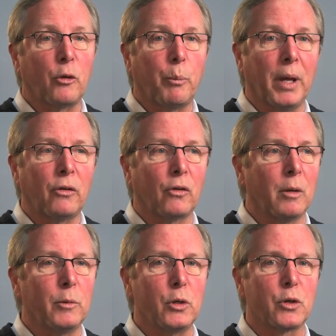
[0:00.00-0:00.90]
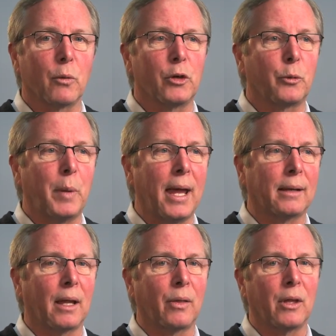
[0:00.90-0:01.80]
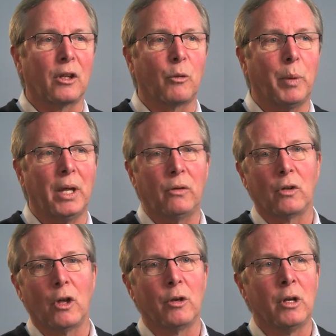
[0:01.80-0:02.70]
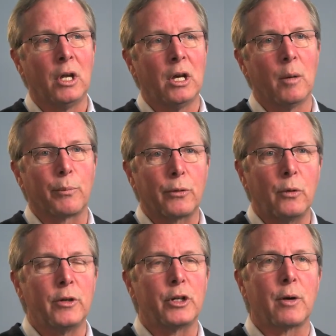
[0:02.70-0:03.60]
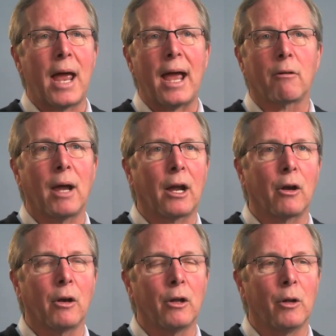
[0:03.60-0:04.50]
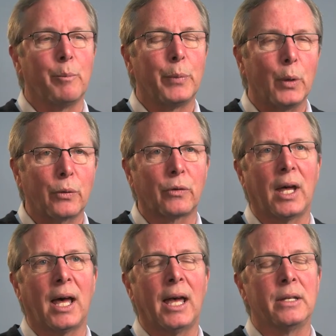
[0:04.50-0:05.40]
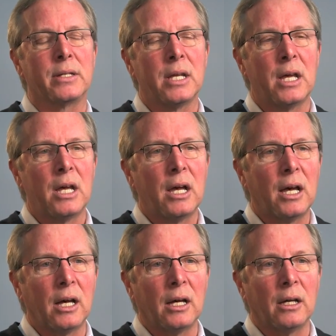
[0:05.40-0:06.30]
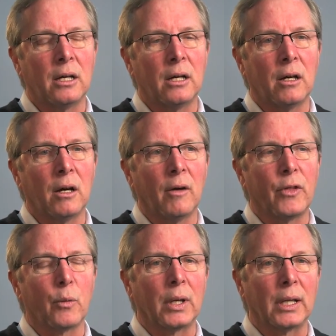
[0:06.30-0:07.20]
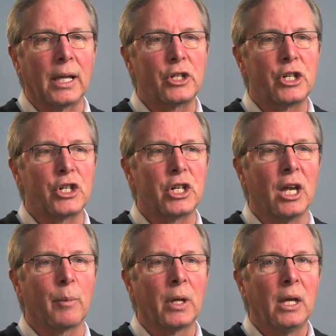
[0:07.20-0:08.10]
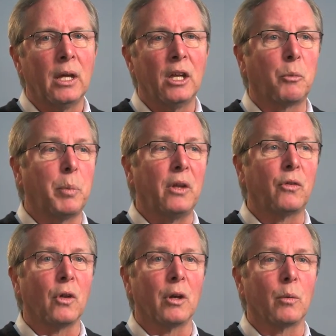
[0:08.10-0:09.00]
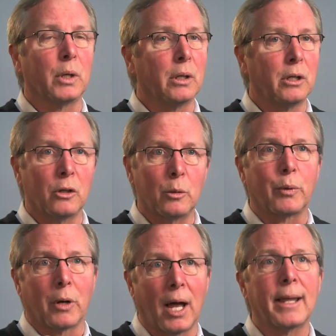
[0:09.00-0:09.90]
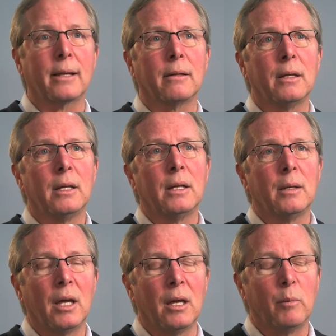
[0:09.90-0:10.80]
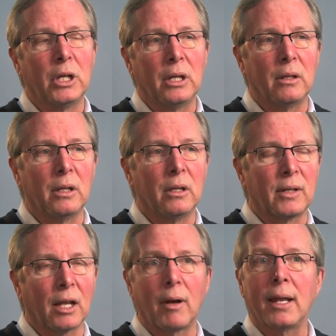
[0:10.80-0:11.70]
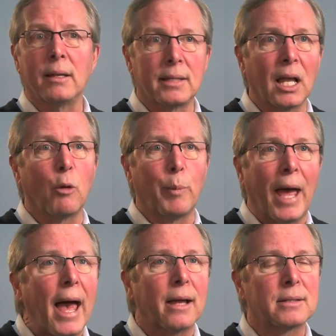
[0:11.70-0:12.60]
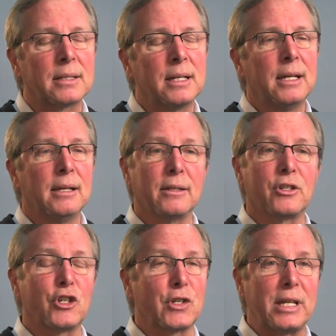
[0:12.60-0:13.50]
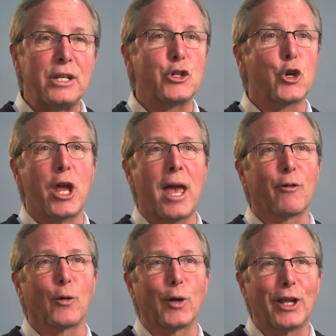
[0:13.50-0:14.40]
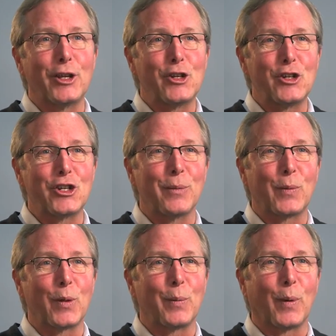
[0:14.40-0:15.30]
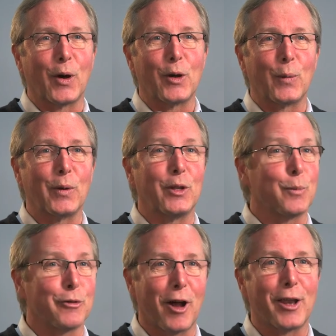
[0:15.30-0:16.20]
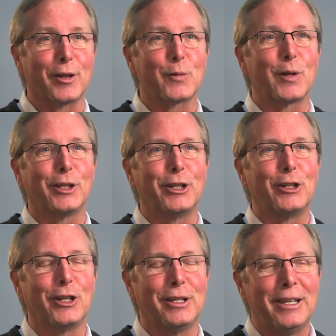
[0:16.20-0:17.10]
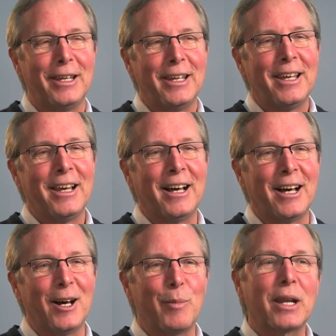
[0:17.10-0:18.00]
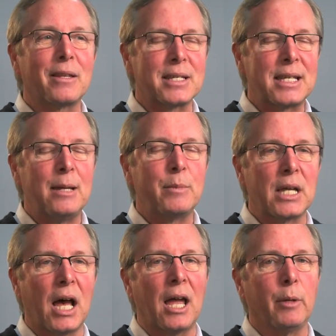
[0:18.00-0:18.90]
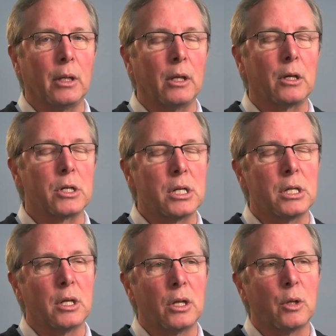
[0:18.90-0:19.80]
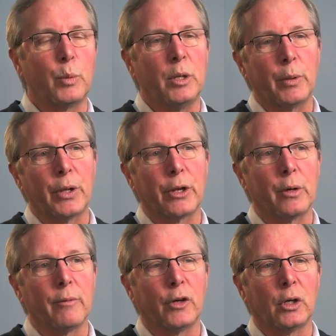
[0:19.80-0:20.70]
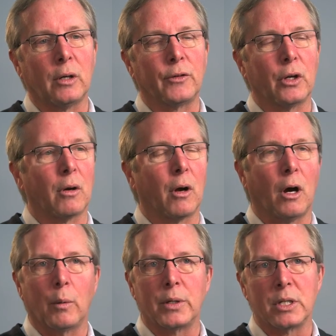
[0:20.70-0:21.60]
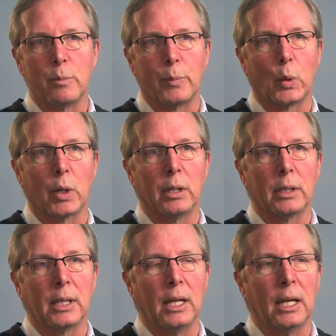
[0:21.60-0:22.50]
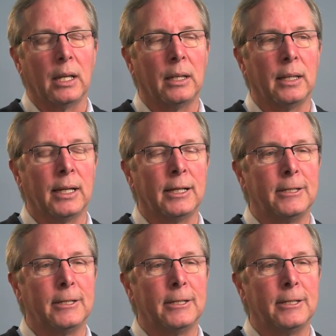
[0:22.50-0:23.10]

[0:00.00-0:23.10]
based on mutual respect. I think it's based on a proven track record on both sides of the relationship. It's based on a really good product, meaning the Intelerad IntelePACS. It's just easier to have a relationship with a partner when their product's really good. But at the same time, the people that are involved are always important. And